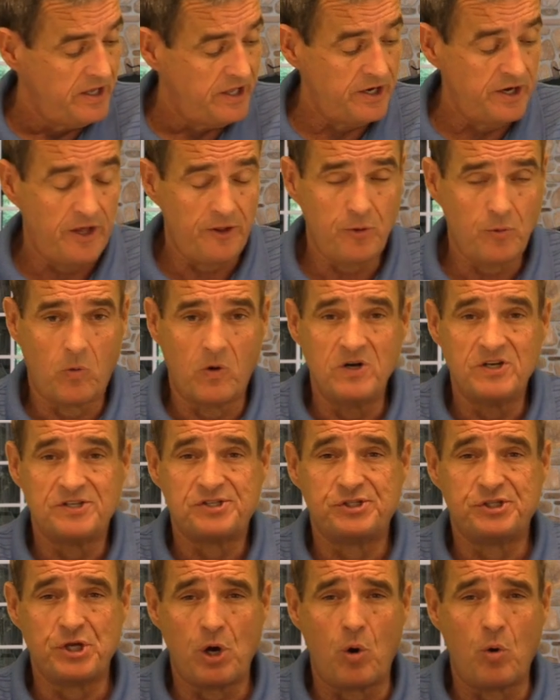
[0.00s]
In other
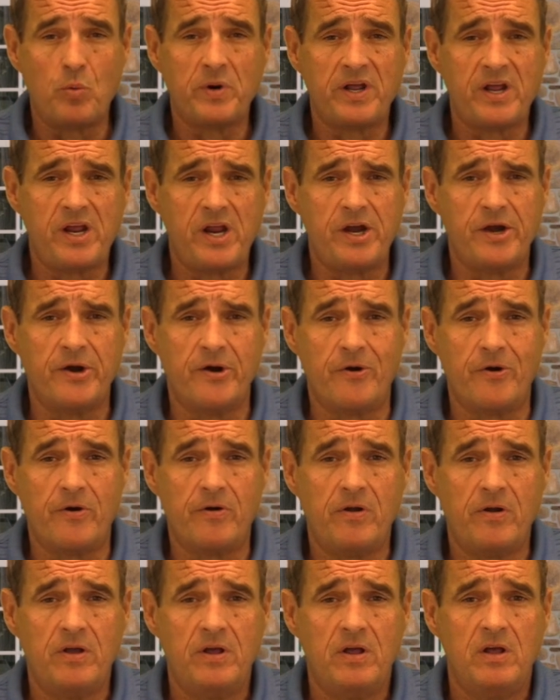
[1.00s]
words, don't
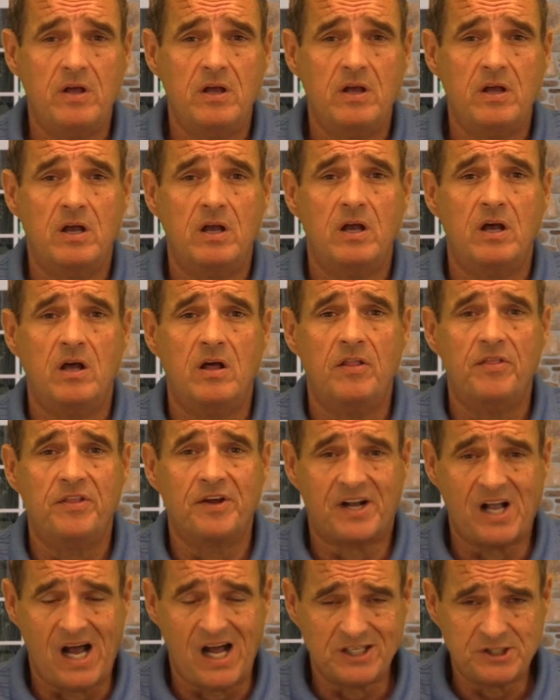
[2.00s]
hear
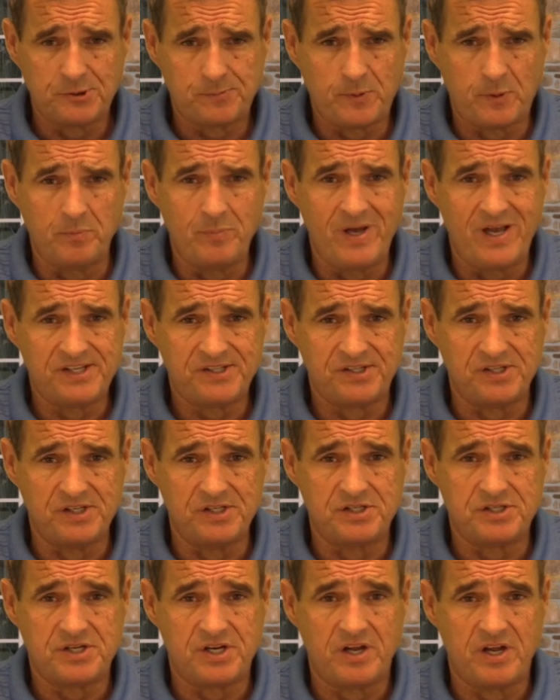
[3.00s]
the gospel
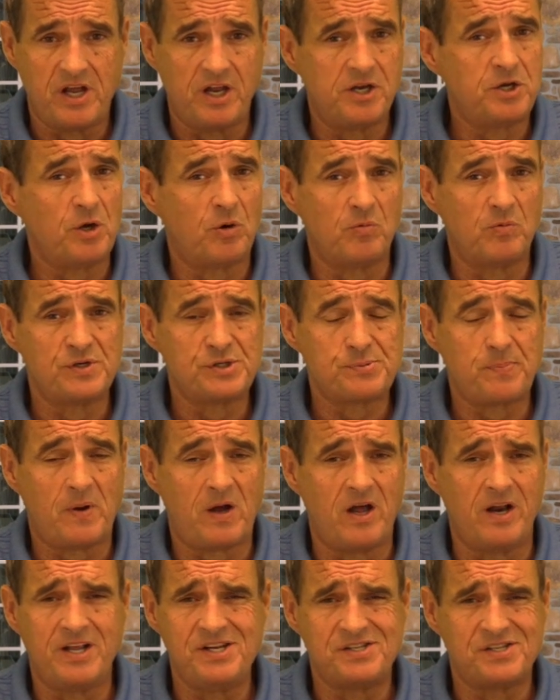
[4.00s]
message and don't
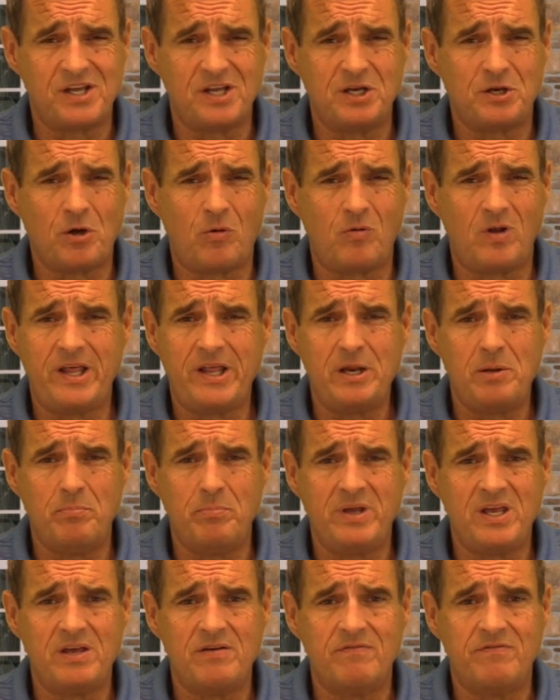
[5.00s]
respond. He's saying, don't let
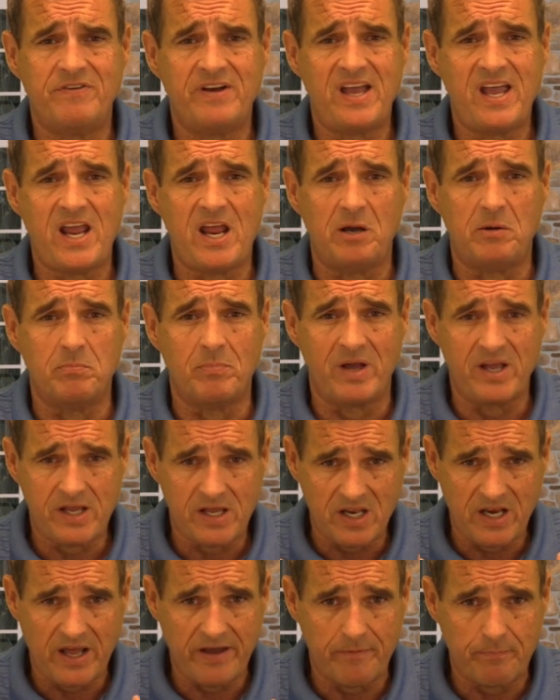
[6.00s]
it be in vain.
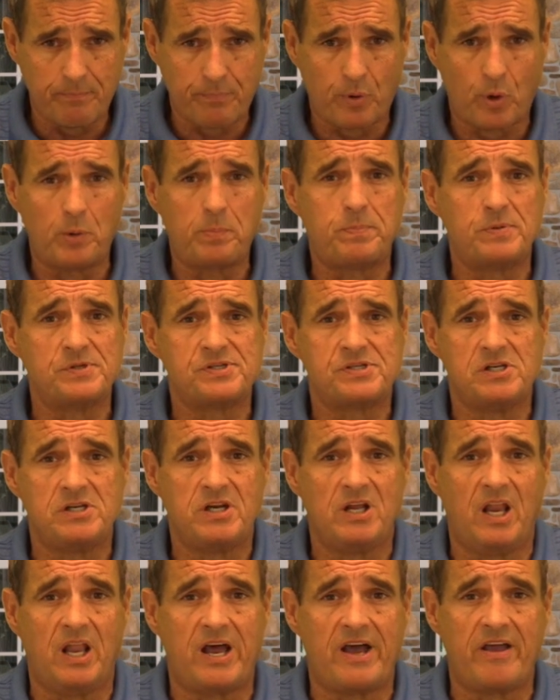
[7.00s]
Make it have purpose
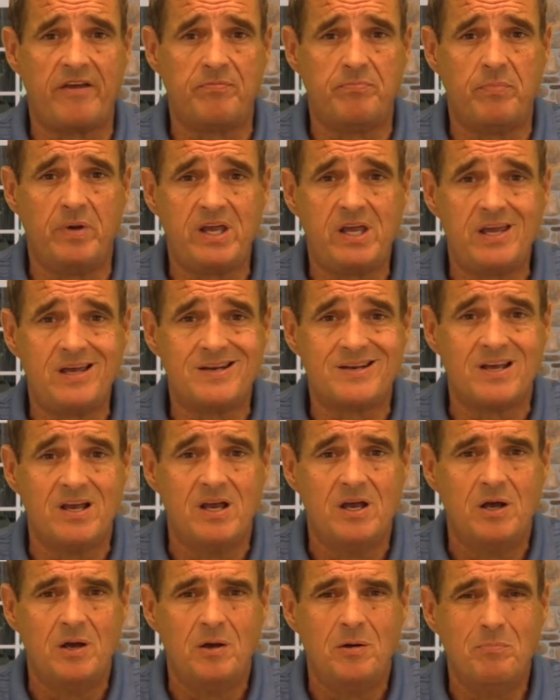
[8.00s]
in your life. Make it
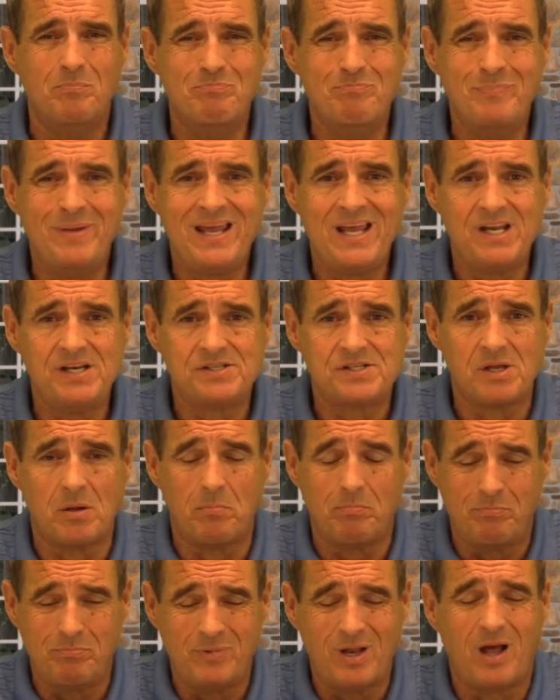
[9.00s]
mean
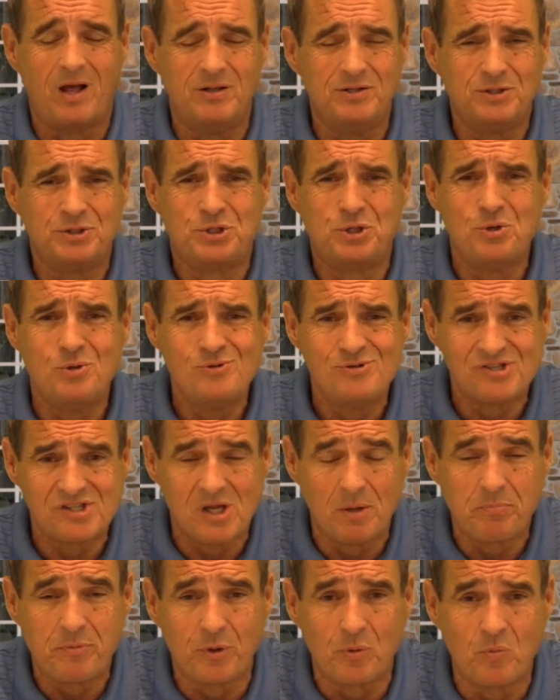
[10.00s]
uh, do
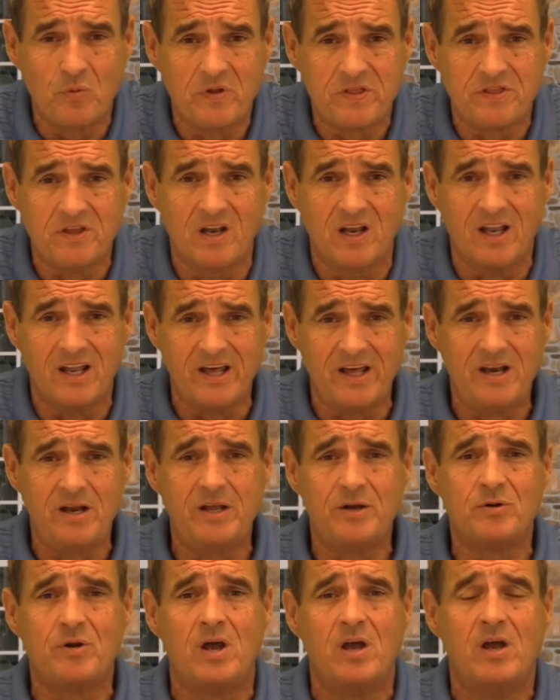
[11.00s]
something with it. Let
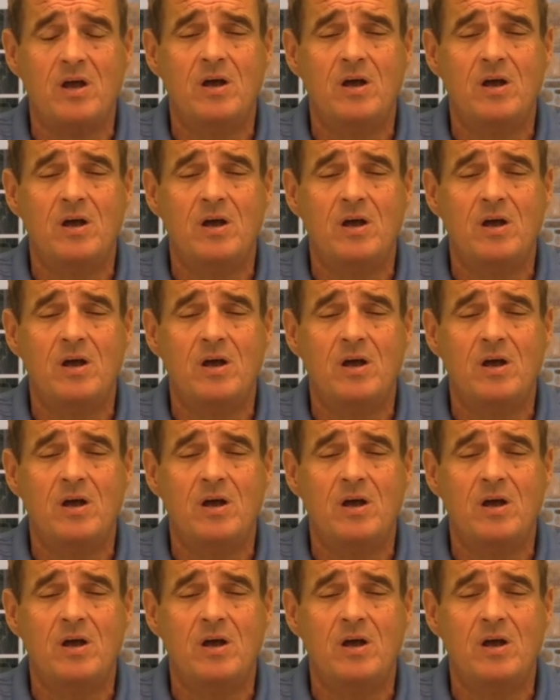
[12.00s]
it